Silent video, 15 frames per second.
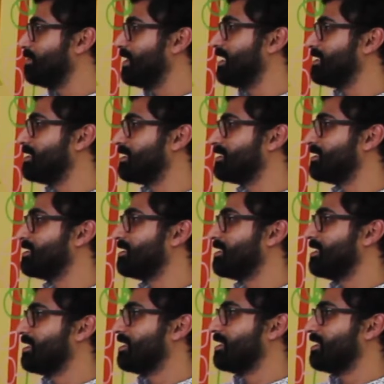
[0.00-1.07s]
basis
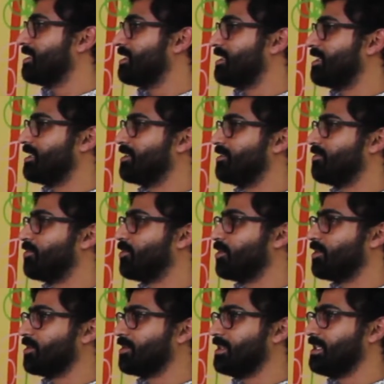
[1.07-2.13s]

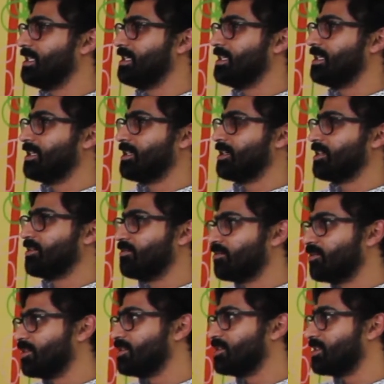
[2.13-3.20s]
for the
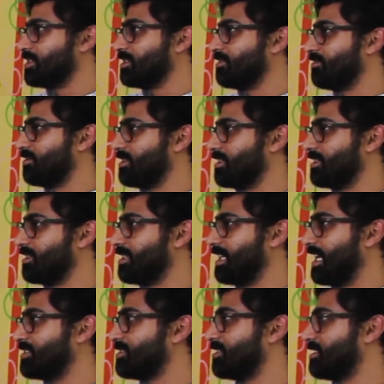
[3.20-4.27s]
conversion of the
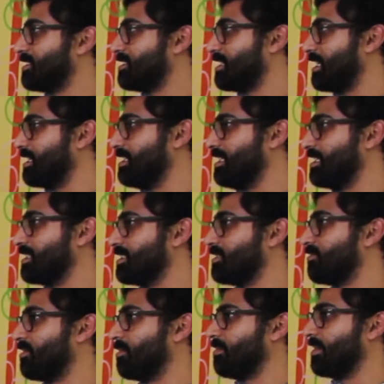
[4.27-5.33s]
nationalist ideas
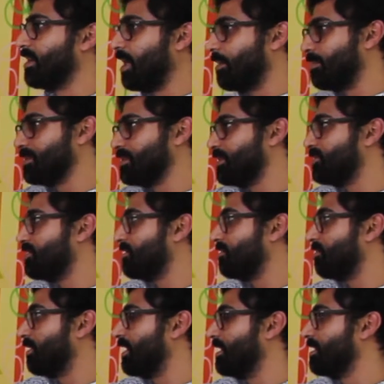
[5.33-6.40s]
from an oppositional
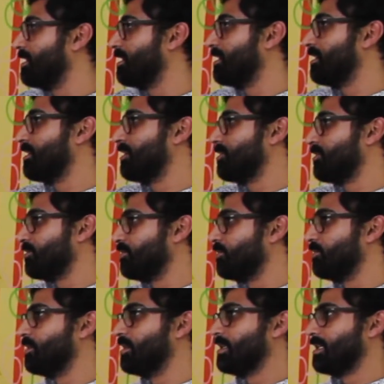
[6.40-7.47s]
one to
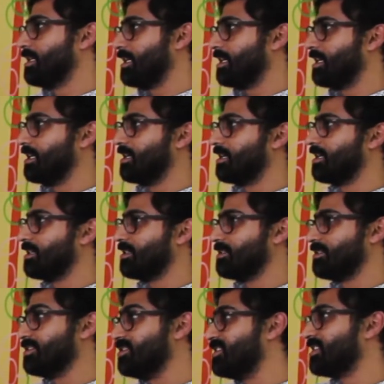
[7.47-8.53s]

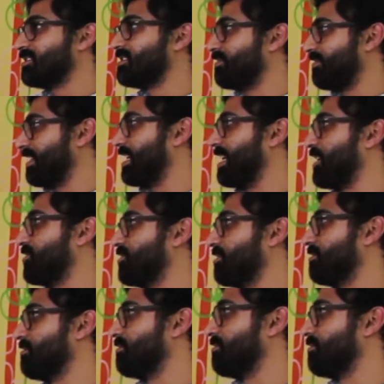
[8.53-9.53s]
justification.